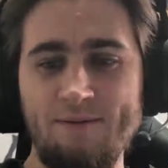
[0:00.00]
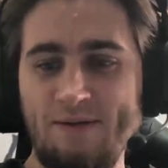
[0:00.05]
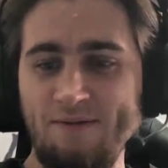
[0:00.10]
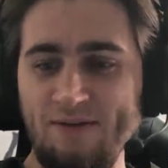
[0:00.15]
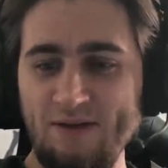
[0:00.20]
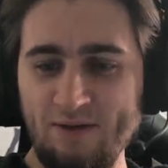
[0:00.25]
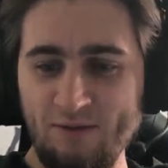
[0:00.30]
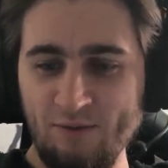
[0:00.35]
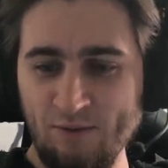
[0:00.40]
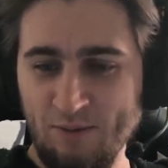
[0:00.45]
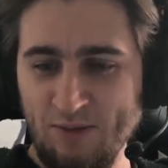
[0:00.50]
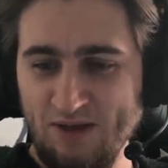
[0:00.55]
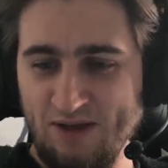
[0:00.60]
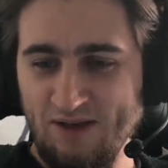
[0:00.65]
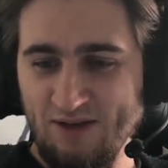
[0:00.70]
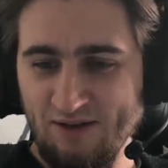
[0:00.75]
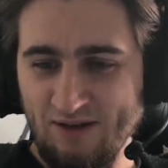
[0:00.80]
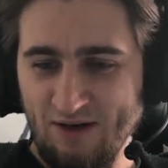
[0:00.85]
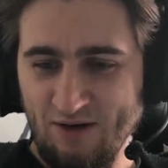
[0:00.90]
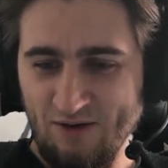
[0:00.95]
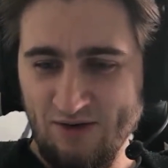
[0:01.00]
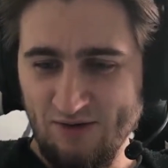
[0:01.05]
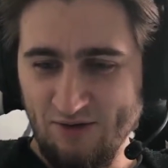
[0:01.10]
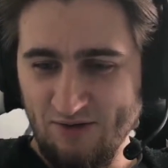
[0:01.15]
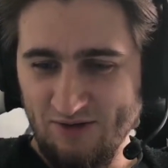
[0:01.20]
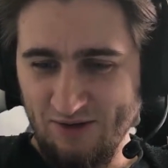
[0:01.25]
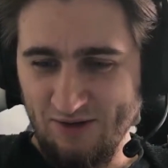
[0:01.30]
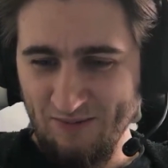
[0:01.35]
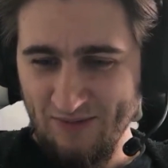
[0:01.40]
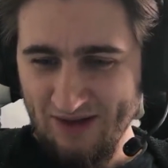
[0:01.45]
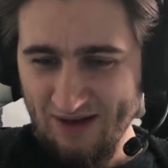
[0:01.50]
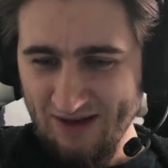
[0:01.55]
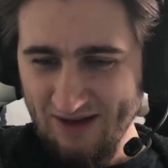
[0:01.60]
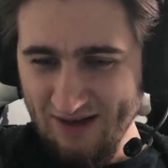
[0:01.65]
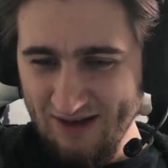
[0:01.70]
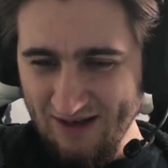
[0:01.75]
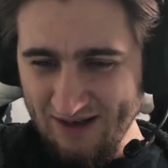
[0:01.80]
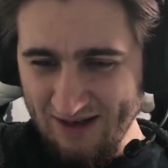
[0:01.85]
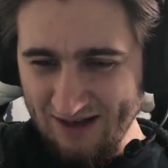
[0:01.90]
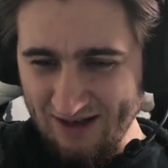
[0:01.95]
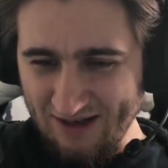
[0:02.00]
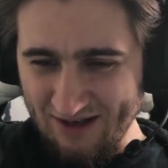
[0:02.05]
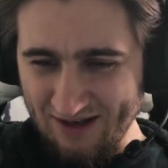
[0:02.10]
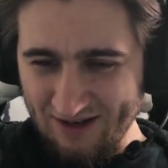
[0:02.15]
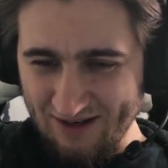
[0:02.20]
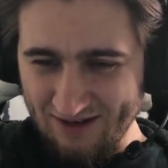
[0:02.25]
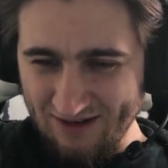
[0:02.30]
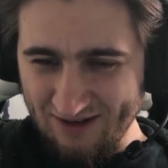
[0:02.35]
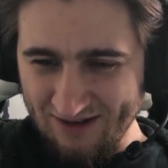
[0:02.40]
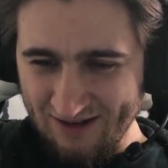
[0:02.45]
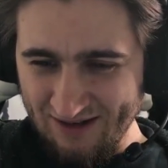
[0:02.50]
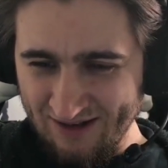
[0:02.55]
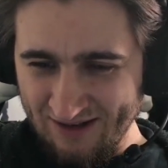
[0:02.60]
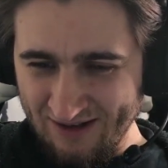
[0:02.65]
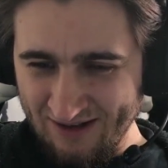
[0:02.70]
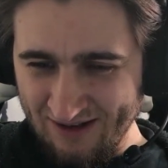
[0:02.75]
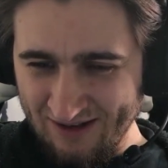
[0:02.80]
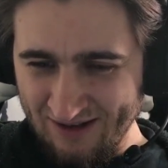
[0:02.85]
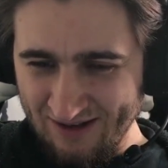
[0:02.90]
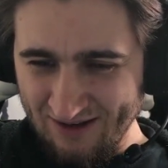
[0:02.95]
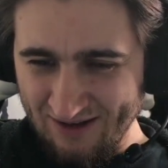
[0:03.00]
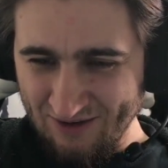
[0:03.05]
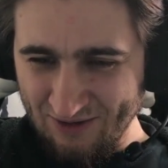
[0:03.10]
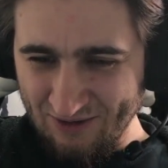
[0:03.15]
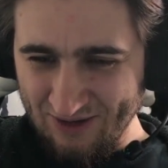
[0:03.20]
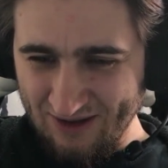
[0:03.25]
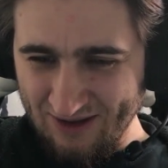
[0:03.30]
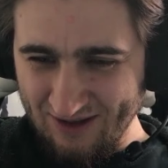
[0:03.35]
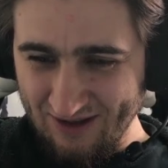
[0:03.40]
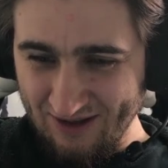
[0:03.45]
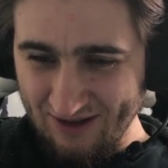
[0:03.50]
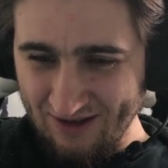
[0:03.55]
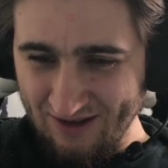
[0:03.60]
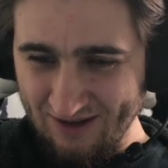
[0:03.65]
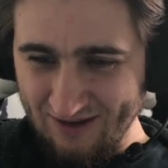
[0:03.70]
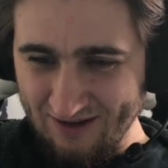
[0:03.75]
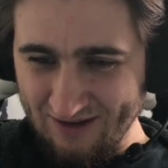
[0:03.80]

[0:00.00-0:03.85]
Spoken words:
I think it will be hilarious to see. Okay.